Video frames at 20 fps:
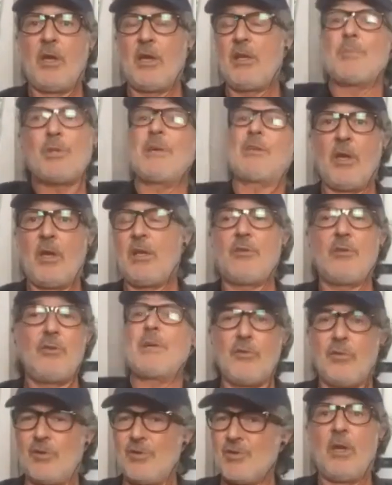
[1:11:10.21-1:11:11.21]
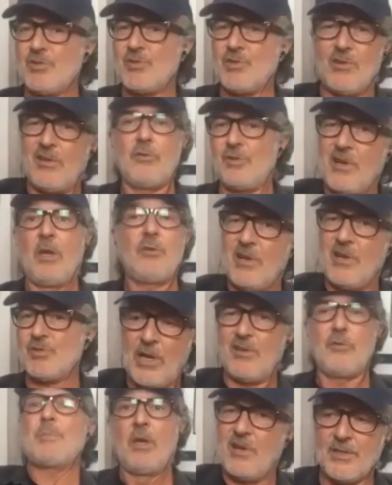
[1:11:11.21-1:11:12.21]
And if they do, they're certainly not
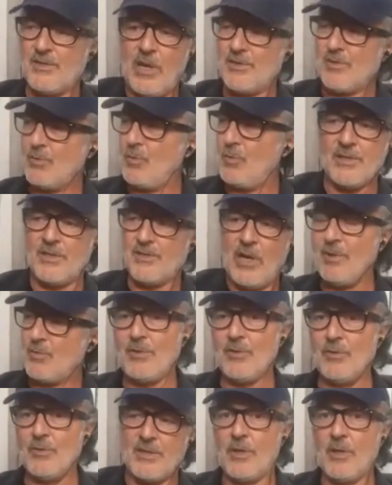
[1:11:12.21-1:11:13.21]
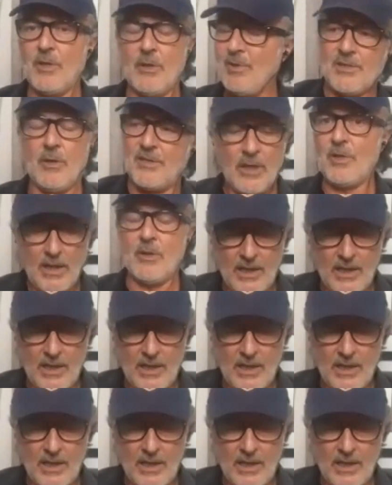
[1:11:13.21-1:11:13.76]
practicing it. So what are we doing here?